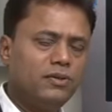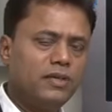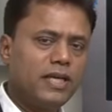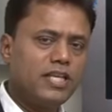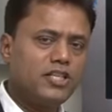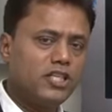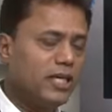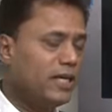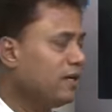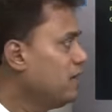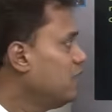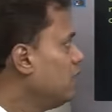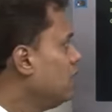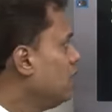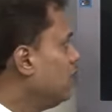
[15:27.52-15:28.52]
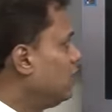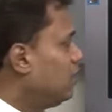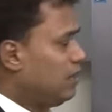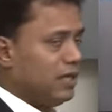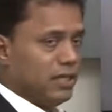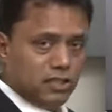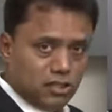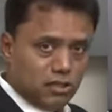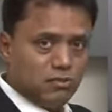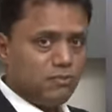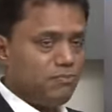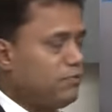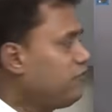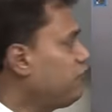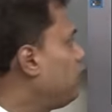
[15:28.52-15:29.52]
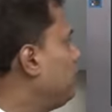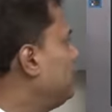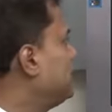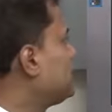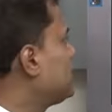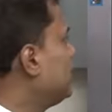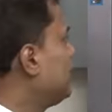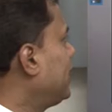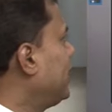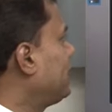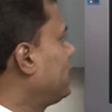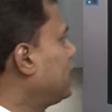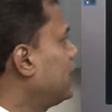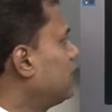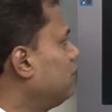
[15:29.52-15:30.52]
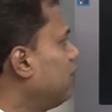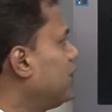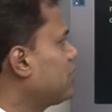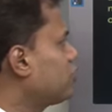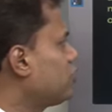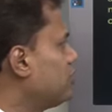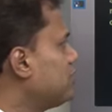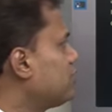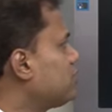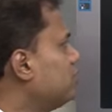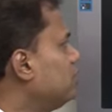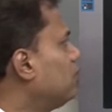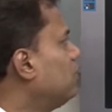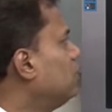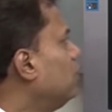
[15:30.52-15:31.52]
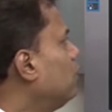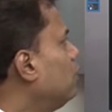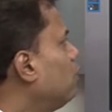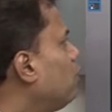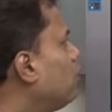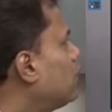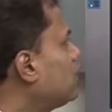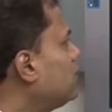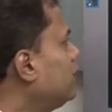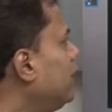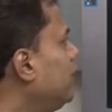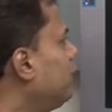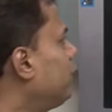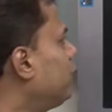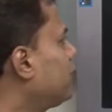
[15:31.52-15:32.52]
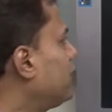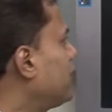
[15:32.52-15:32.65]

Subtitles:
reaching in terms of performance, and take corrective actions. What are the need for